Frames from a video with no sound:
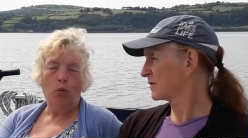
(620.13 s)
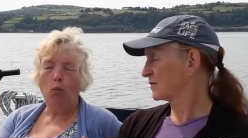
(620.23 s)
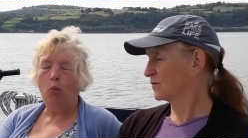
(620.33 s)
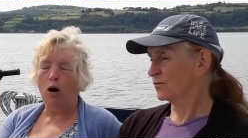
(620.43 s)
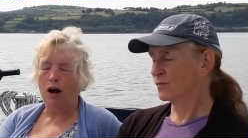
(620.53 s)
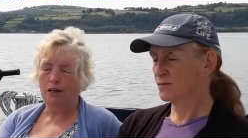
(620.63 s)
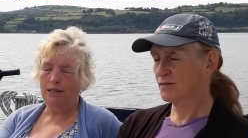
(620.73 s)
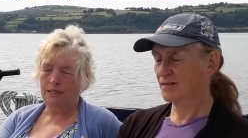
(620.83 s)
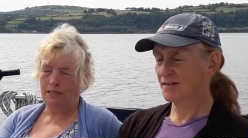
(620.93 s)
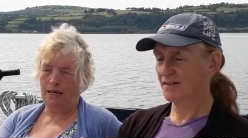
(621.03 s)
Speaker 1: one
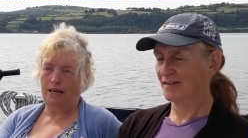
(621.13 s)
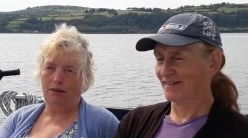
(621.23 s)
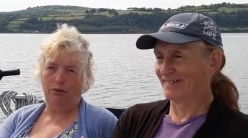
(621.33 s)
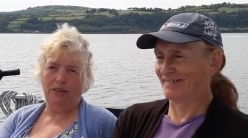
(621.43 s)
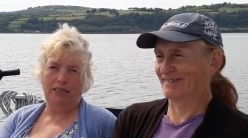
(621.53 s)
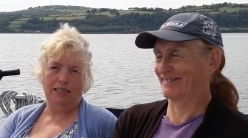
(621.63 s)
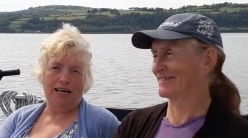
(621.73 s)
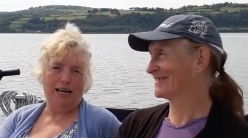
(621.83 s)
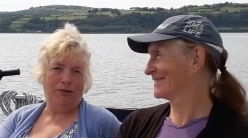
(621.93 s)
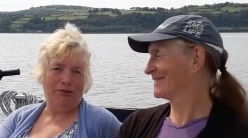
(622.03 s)
sale with it
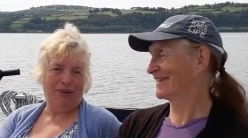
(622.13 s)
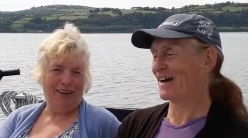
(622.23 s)
down.